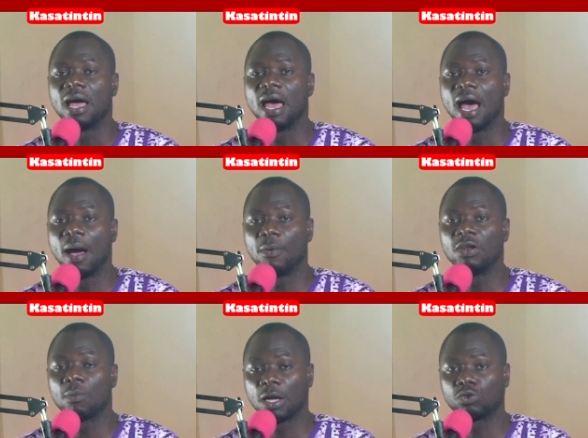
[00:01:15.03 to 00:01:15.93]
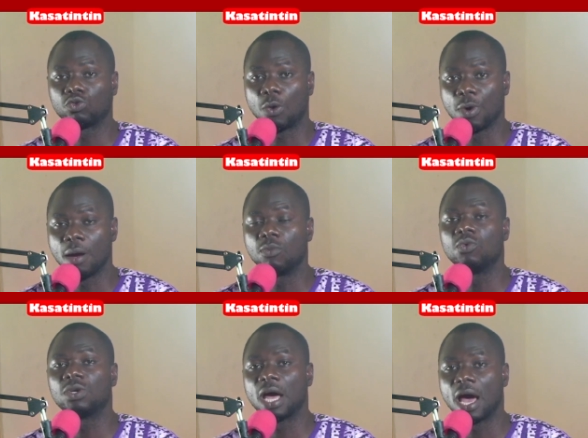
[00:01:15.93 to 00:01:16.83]
abudino matutu
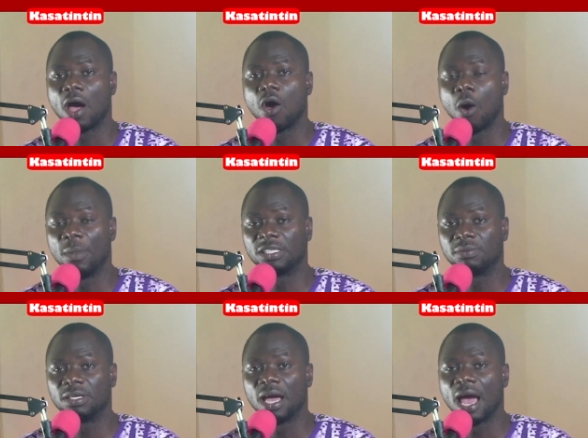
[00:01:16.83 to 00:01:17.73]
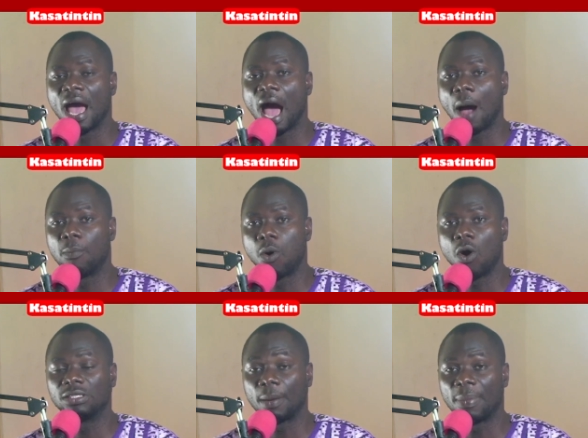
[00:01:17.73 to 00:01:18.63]
akwanmu na omatimi
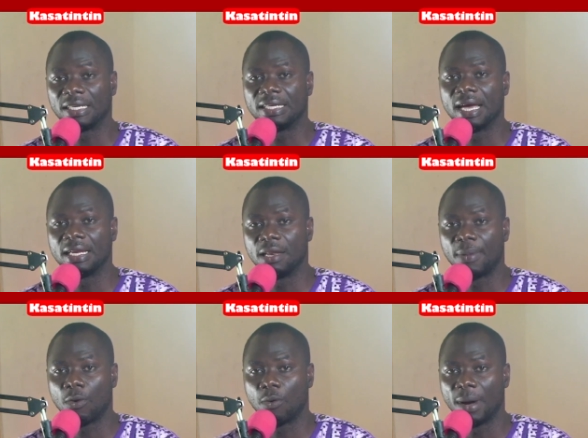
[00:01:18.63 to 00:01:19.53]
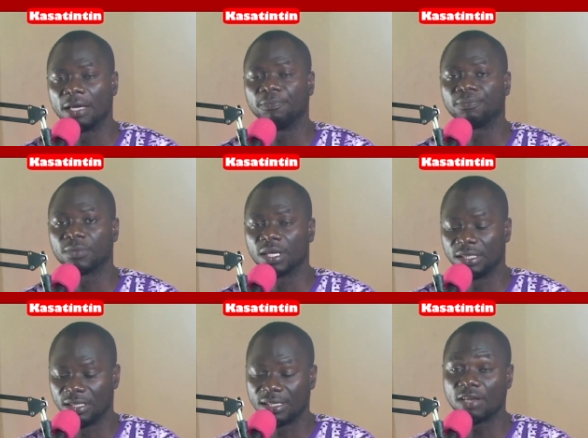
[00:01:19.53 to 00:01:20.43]
abo japade eni nipa ho ban.
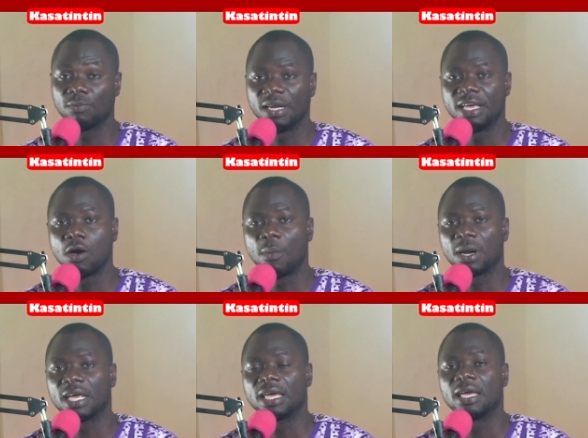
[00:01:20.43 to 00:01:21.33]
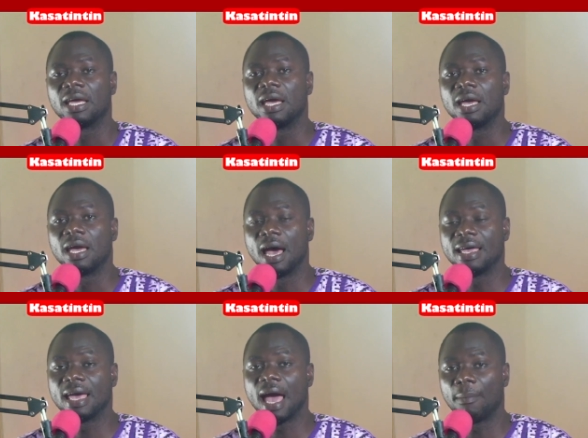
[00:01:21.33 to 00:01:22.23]
Enti say dwumade ye omo ne
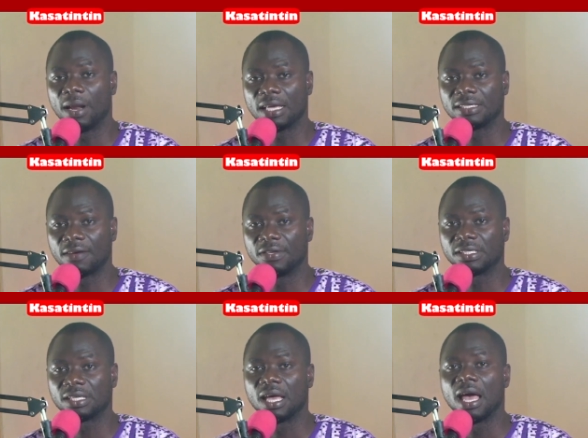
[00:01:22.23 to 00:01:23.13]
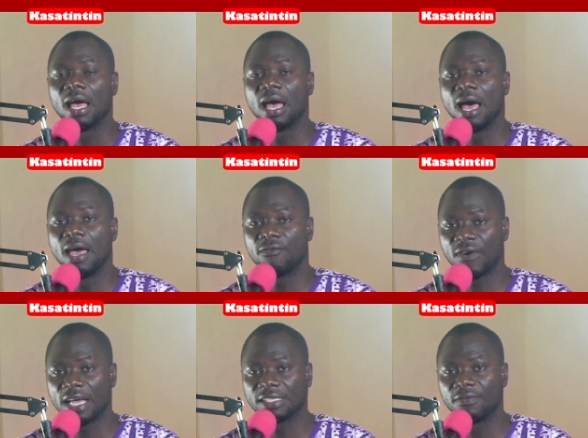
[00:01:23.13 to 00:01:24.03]
eh ambulance service, eh
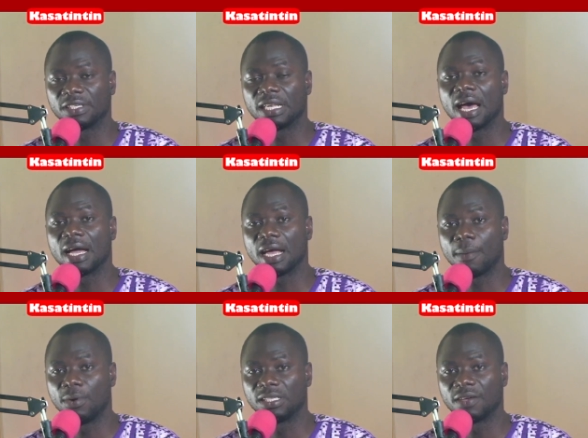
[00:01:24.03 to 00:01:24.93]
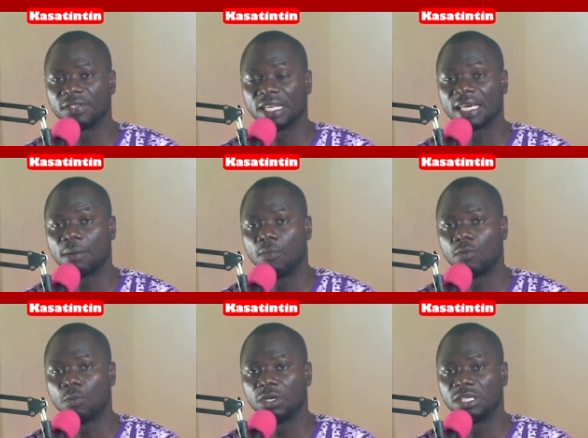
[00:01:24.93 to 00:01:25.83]
fire service na Ghana Police Service na kabom
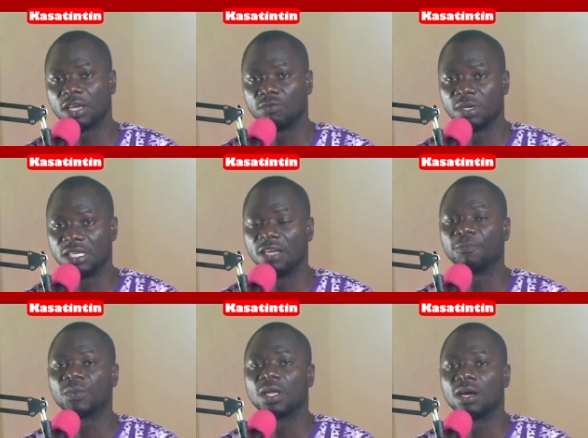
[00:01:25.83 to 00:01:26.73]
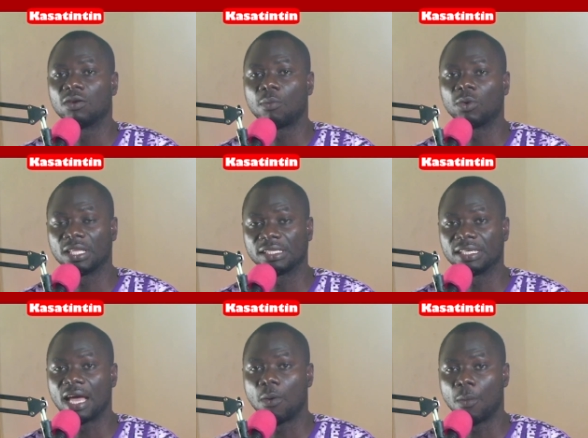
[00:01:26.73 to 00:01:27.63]
no mudi say dwumade no mo test
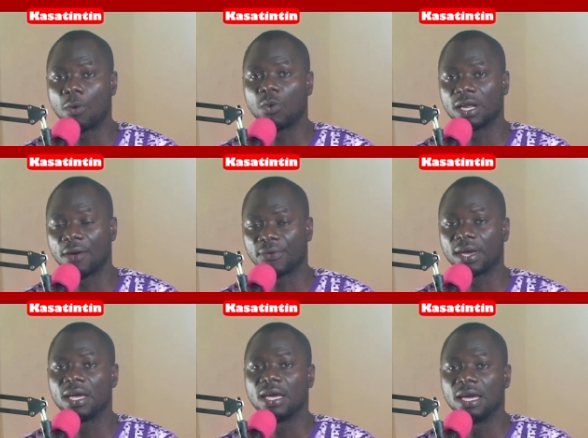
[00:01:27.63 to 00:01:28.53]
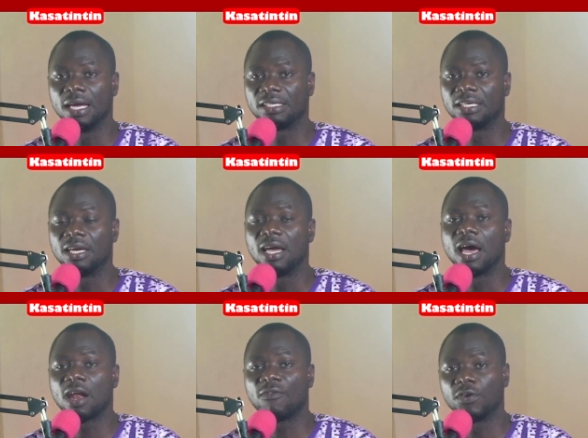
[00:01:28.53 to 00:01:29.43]
awoma ho de ahwe. Enti
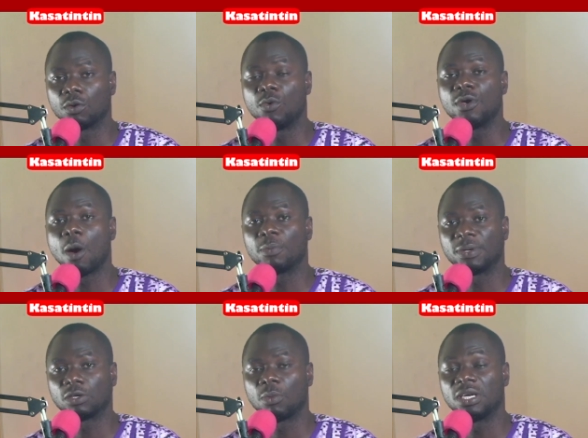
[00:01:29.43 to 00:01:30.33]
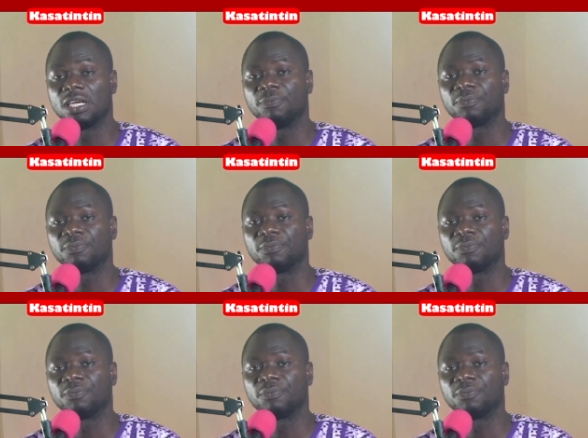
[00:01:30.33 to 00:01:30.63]
na for so we almost person mode